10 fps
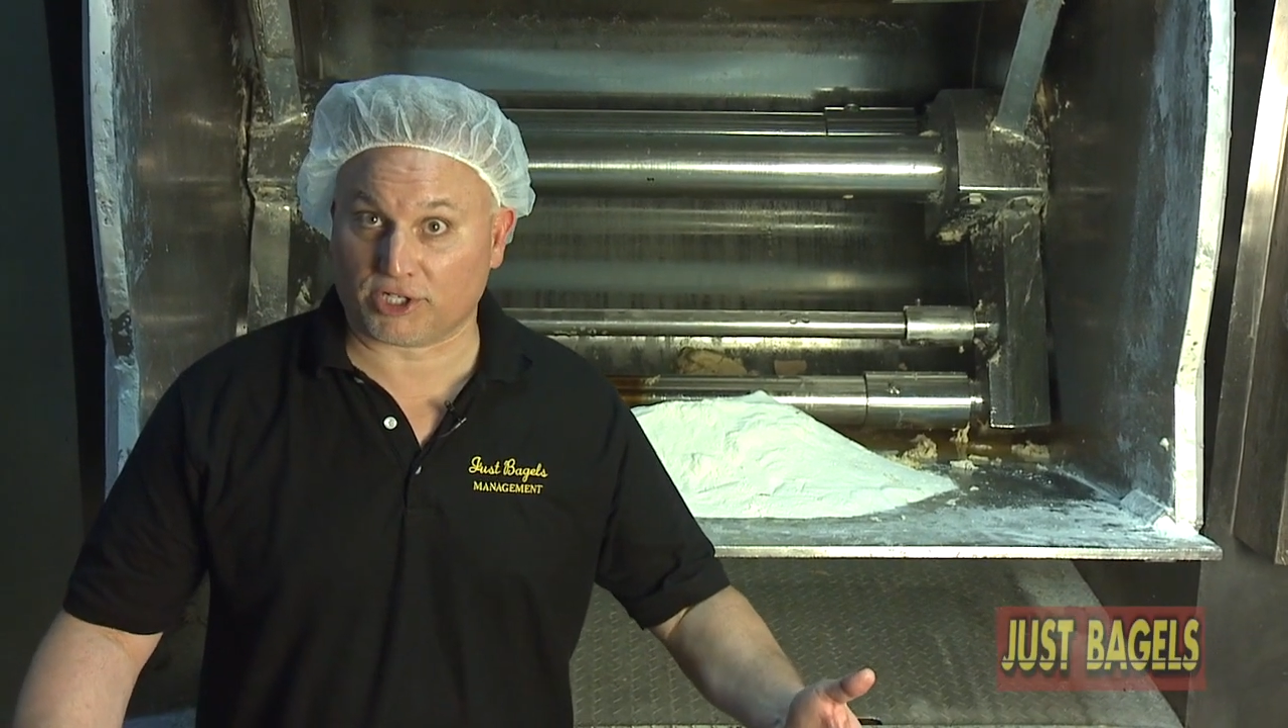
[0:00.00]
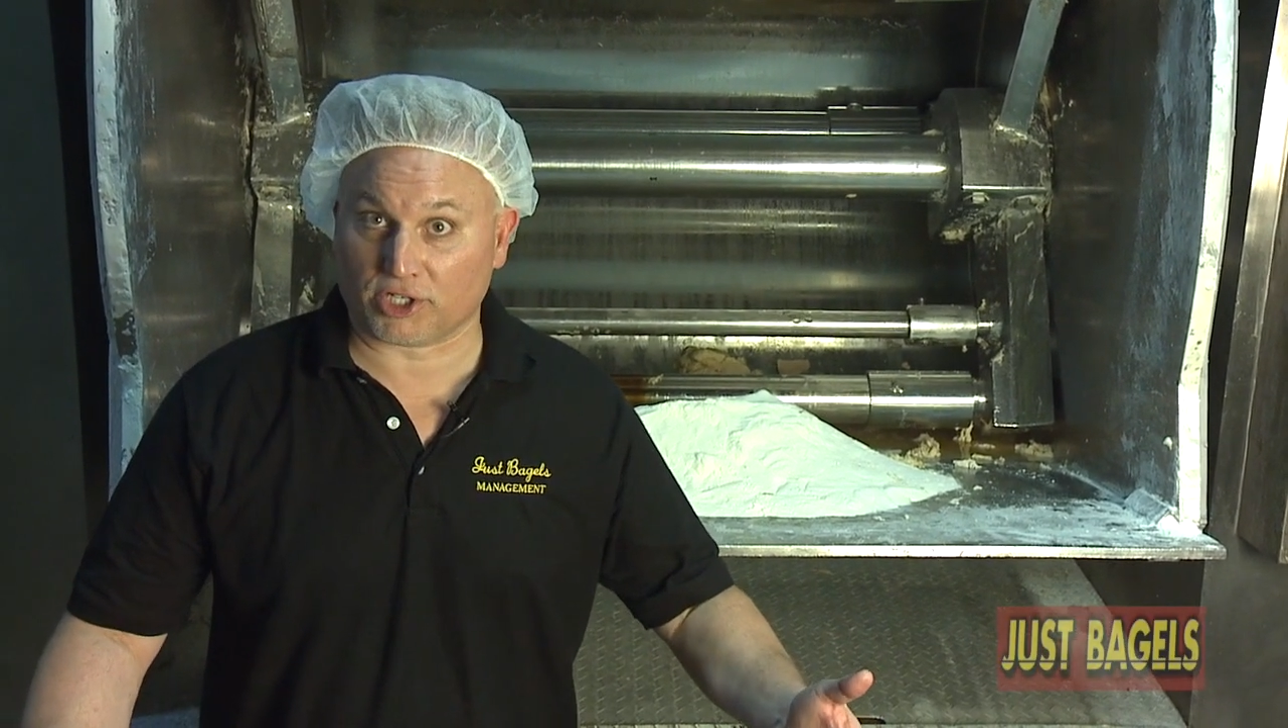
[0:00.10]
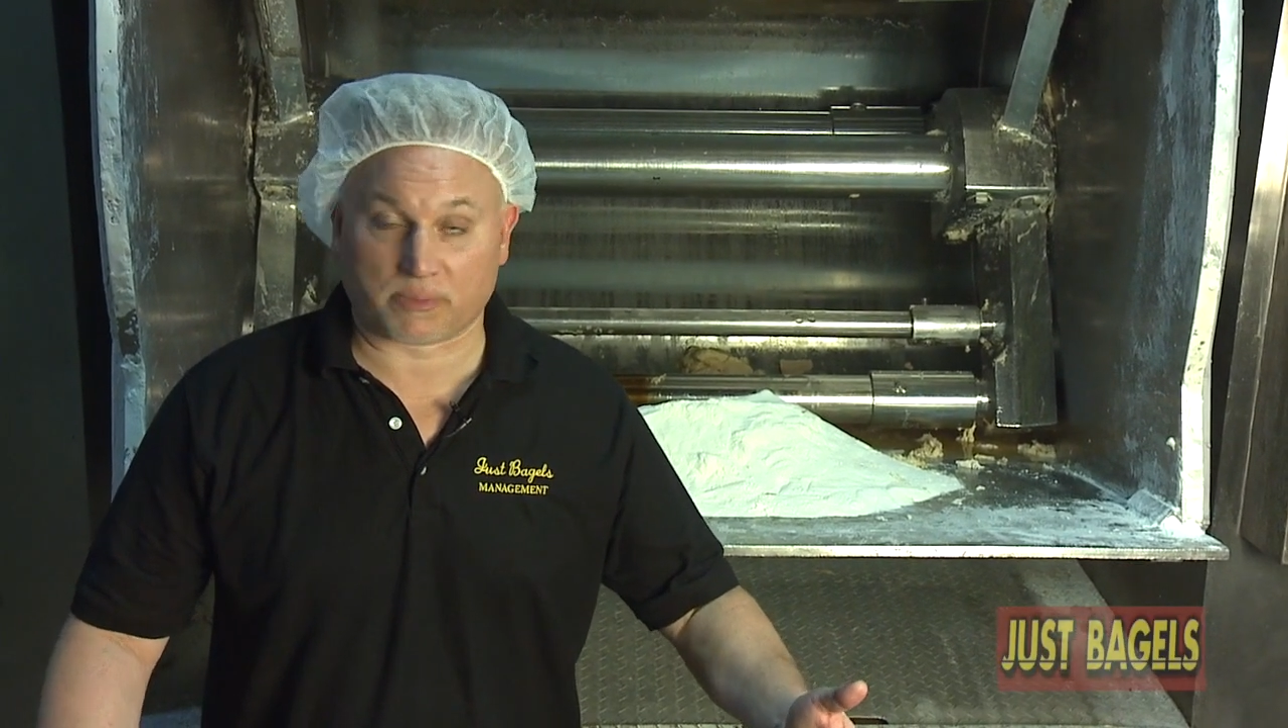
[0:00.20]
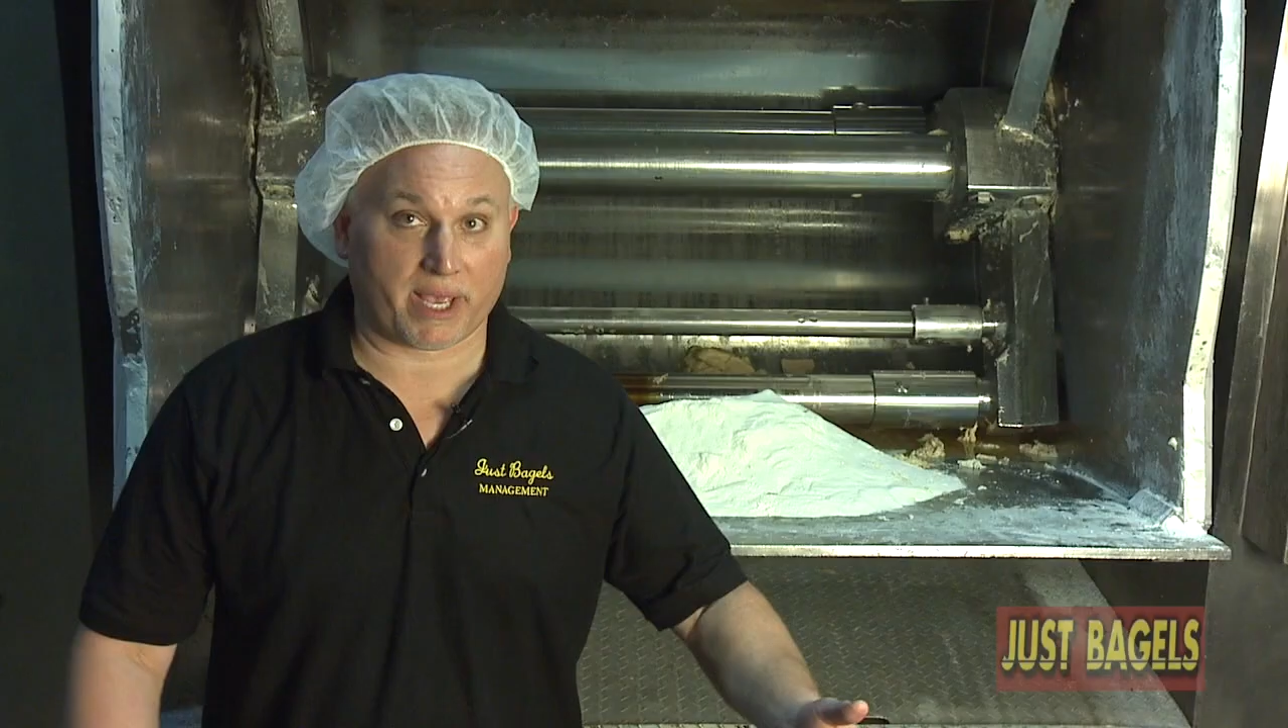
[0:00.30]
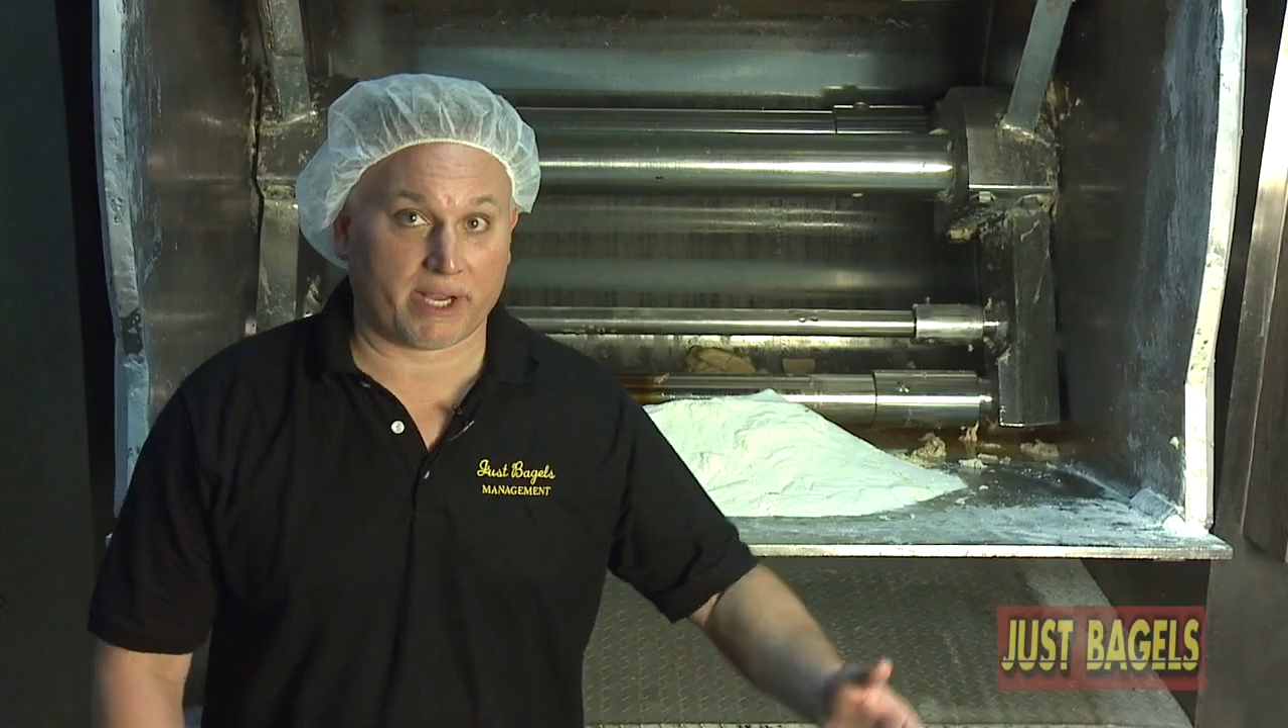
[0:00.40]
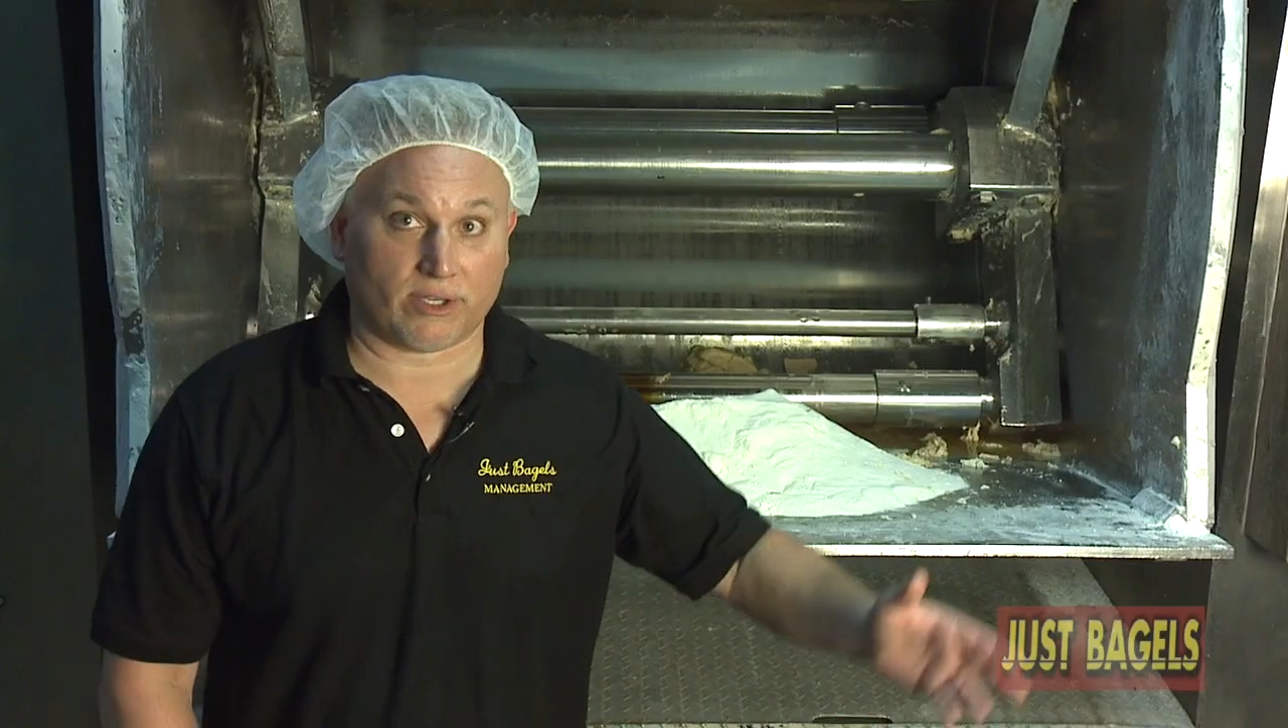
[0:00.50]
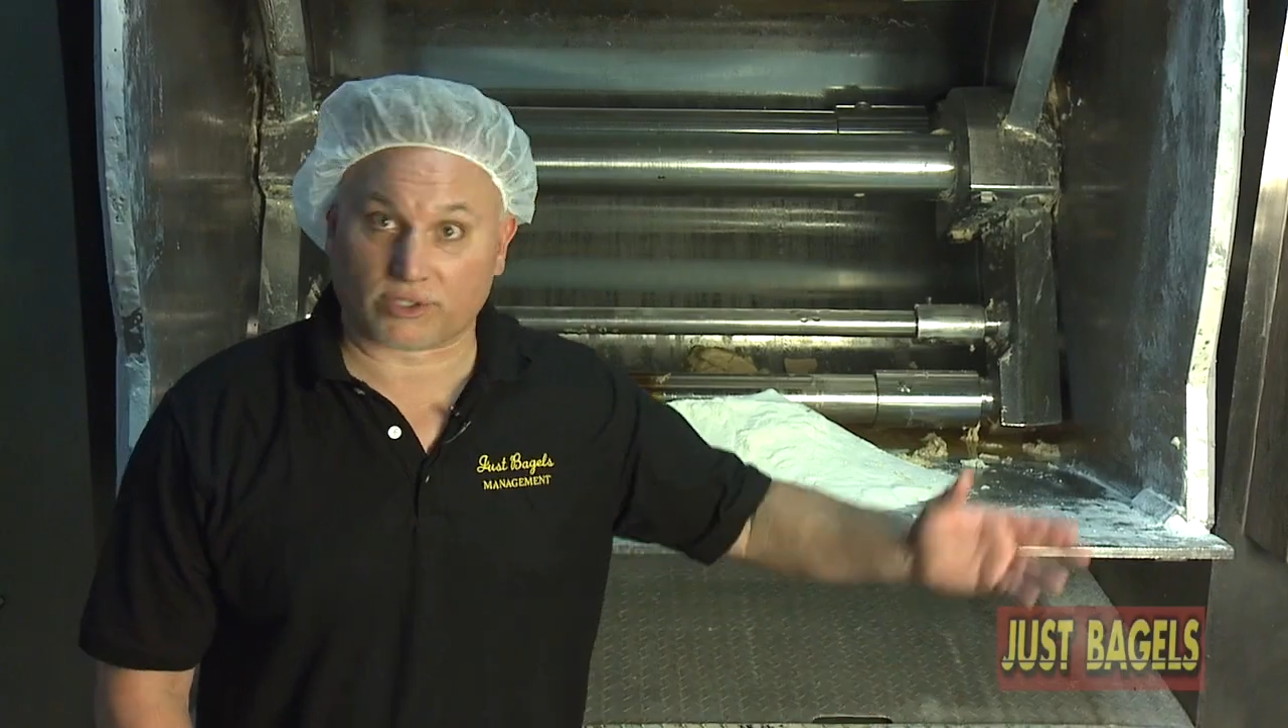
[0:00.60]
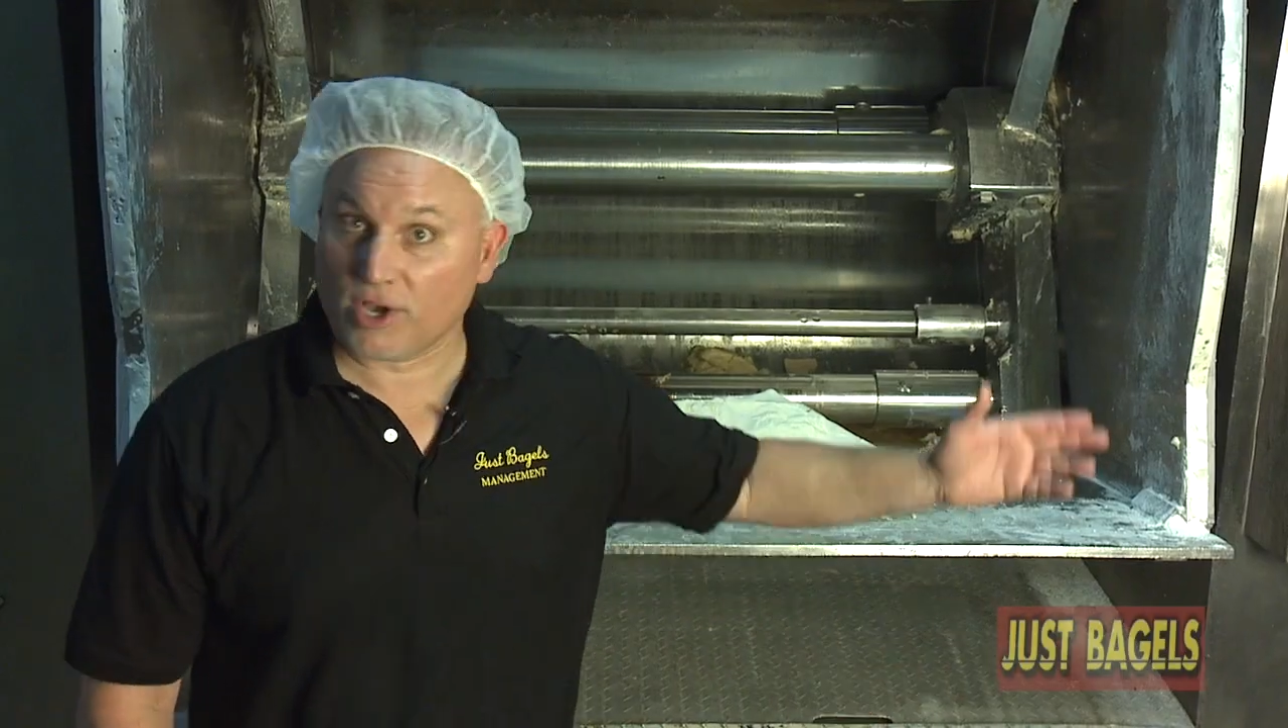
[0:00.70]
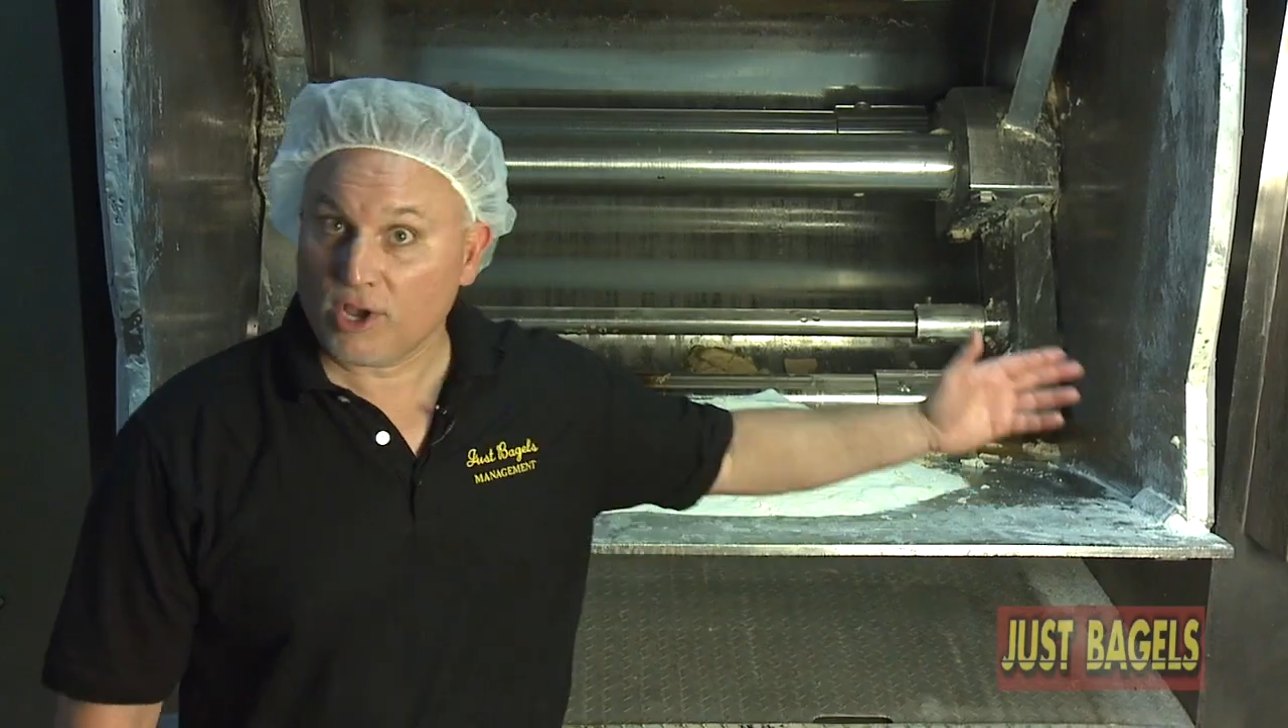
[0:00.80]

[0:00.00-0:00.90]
Just Bagels.